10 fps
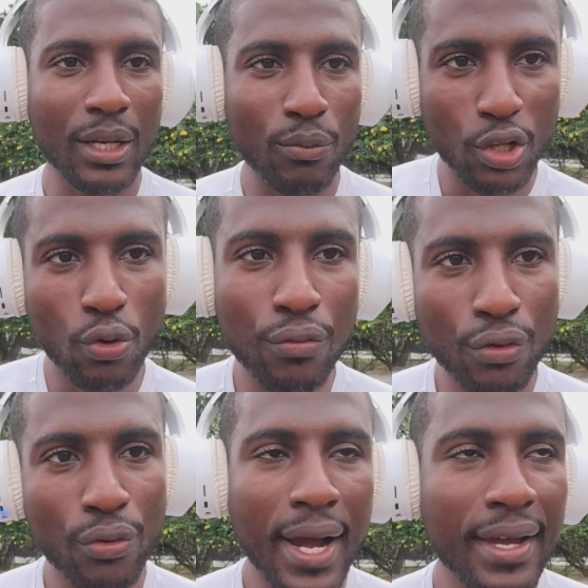will
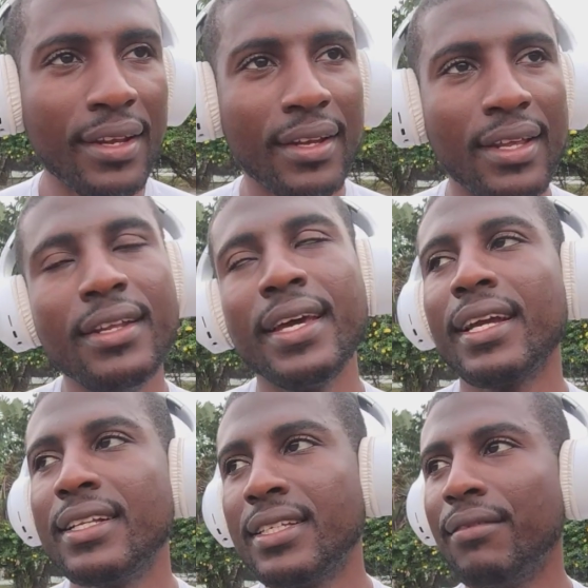override the
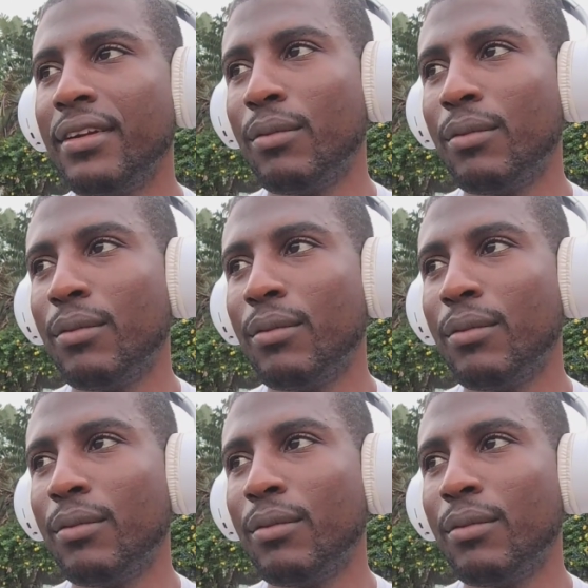negativity.